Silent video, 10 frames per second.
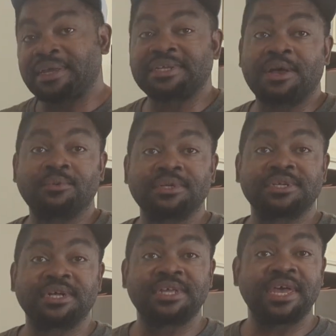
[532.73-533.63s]
As I was
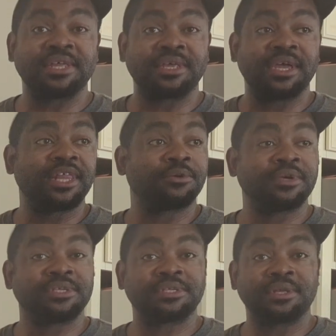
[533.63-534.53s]
taking the
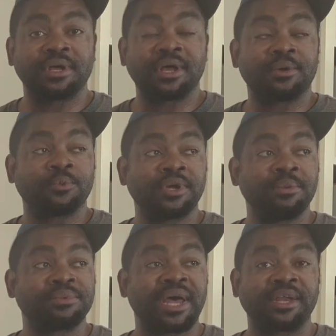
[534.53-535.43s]
Hillary's
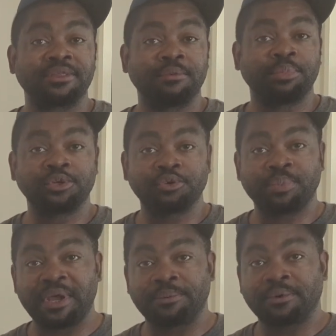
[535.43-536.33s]
ribs out of the butcher
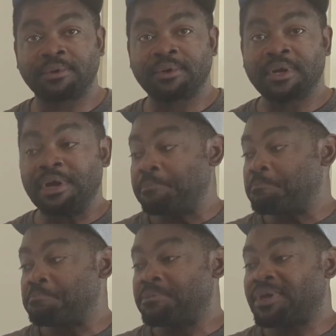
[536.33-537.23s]
paper,
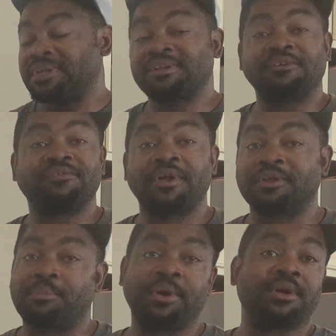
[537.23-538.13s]
it started
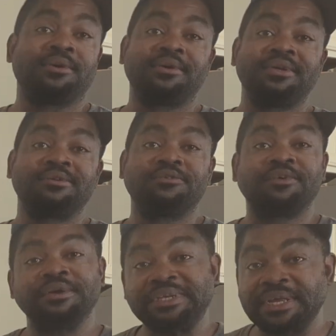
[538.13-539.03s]
falling apart. So it's
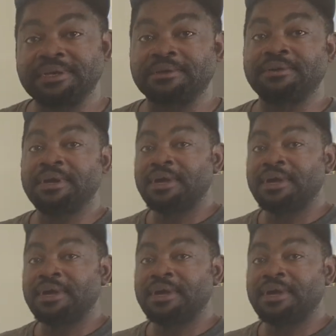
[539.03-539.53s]
very tender.